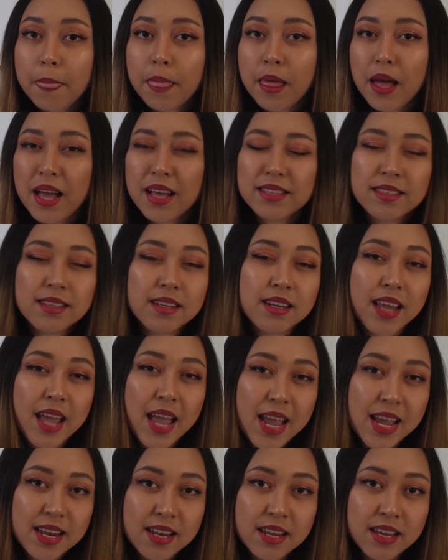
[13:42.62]
I didn't
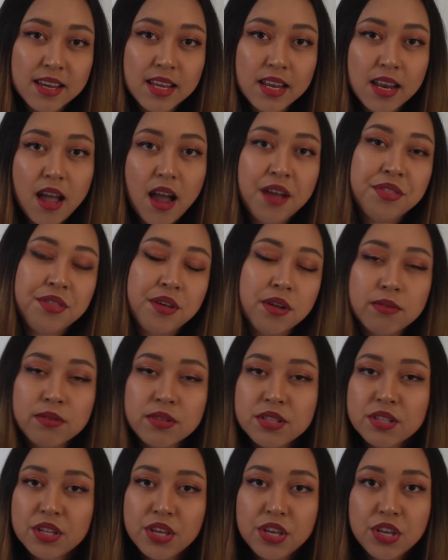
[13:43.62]
hate it. I thought it
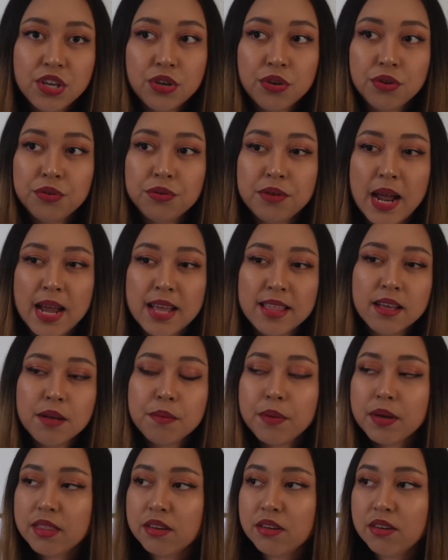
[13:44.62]
was cute. I think
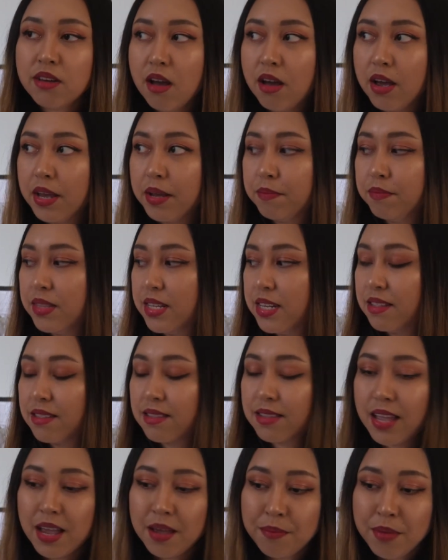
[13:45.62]
by the time these
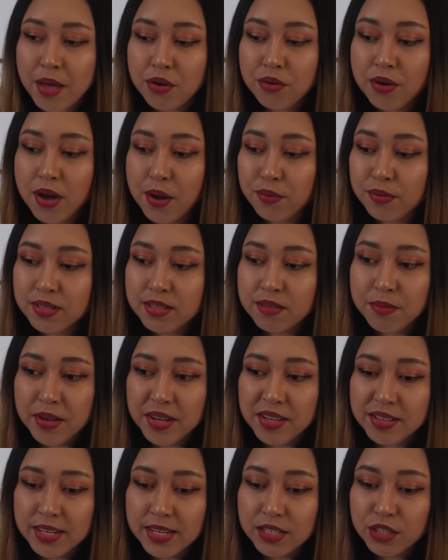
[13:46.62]
came out, I was in my
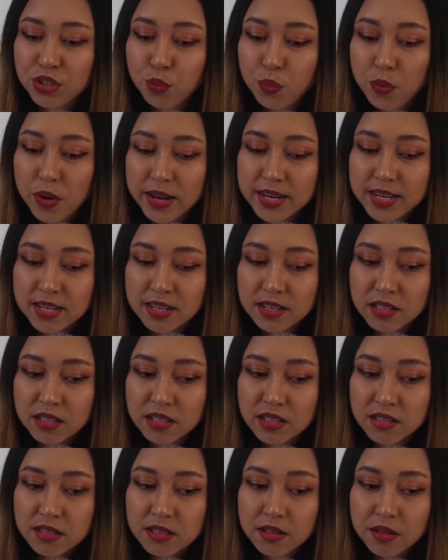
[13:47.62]
late
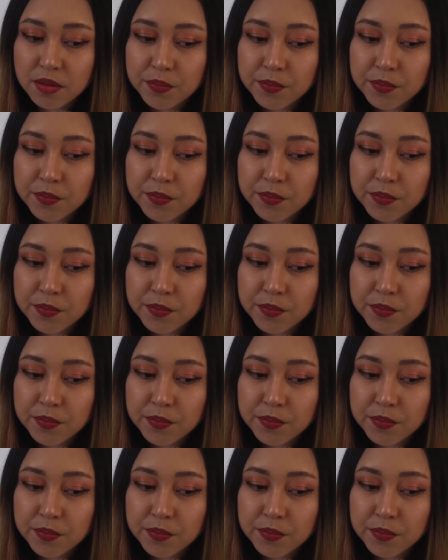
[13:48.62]
20s.